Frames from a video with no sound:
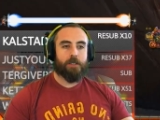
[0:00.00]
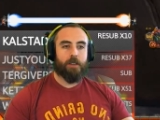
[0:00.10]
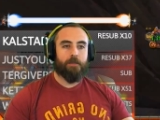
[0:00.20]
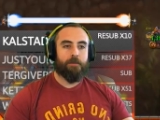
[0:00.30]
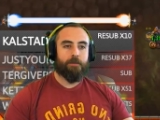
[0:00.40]

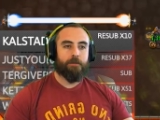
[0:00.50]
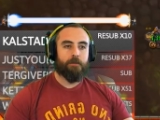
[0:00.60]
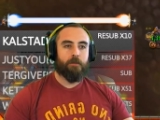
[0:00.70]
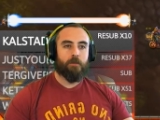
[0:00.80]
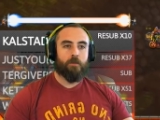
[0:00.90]
guy.
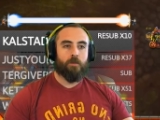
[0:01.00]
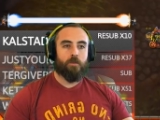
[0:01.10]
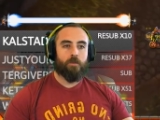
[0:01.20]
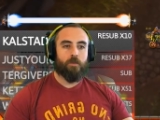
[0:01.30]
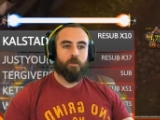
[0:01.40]

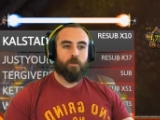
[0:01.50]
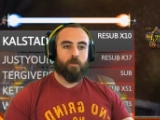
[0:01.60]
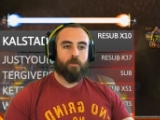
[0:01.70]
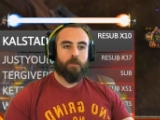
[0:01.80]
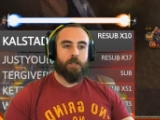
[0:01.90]
Well,
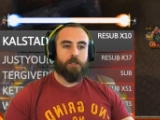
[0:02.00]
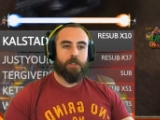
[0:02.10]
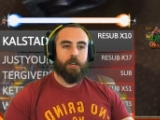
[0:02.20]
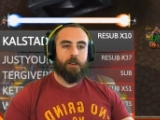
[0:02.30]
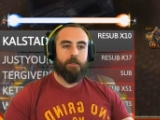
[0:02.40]
He's
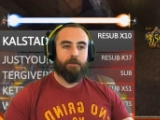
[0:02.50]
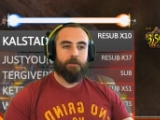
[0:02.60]
just dead.